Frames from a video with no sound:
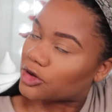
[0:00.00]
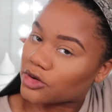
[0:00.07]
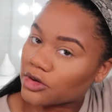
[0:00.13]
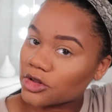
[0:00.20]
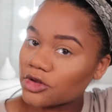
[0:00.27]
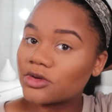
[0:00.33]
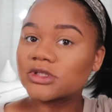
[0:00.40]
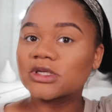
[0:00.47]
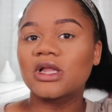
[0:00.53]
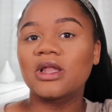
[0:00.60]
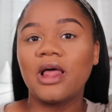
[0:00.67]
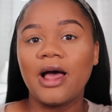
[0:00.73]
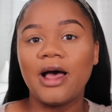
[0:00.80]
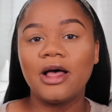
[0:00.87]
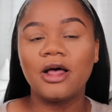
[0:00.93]
you use a
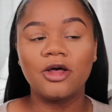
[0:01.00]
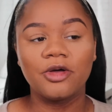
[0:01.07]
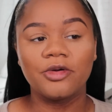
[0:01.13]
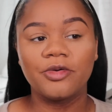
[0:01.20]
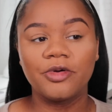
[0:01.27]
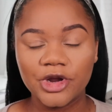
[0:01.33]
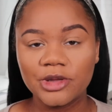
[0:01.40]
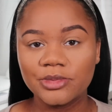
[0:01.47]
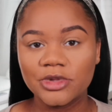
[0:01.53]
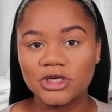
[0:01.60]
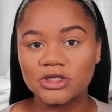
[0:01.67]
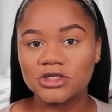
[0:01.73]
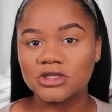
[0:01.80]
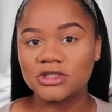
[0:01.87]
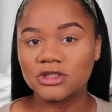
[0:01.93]
lot of cream
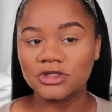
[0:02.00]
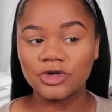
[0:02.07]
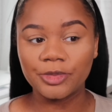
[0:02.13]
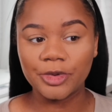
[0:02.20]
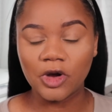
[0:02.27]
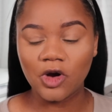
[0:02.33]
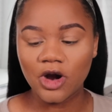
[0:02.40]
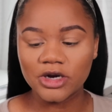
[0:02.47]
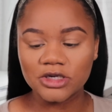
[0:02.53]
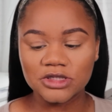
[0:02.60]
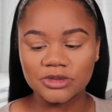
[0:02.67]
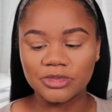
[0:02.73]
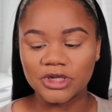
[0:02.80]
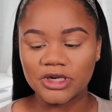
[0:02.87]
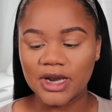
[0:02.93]
blush, it's a little bit harder
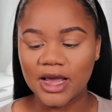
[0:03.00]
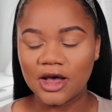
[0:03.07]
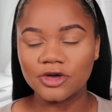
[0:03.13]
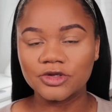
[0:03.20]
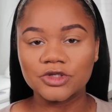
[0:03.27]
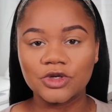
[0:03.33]
to blend out.